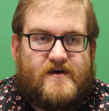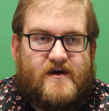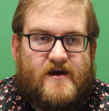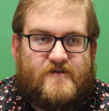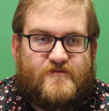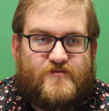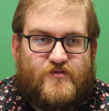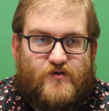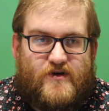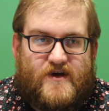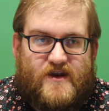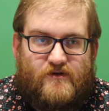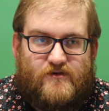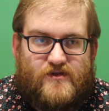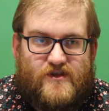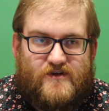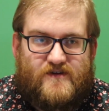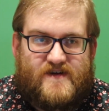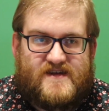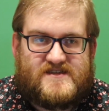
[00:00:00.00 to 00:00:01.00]
I've broken
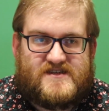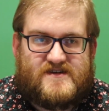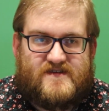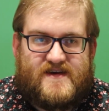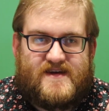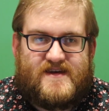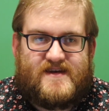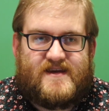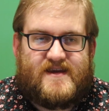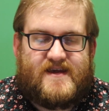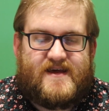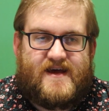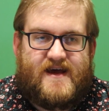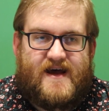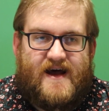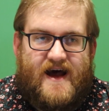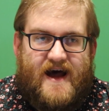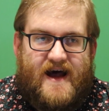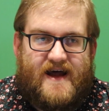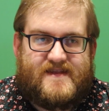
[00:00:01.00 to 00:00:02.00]
out the green screen
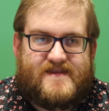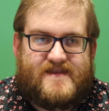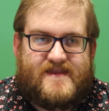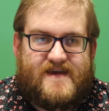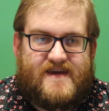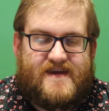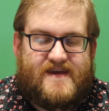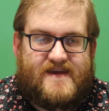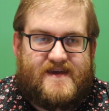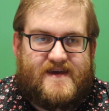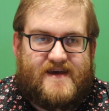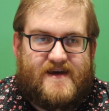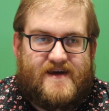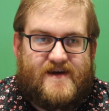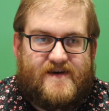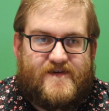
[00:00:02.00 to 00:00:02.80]
and the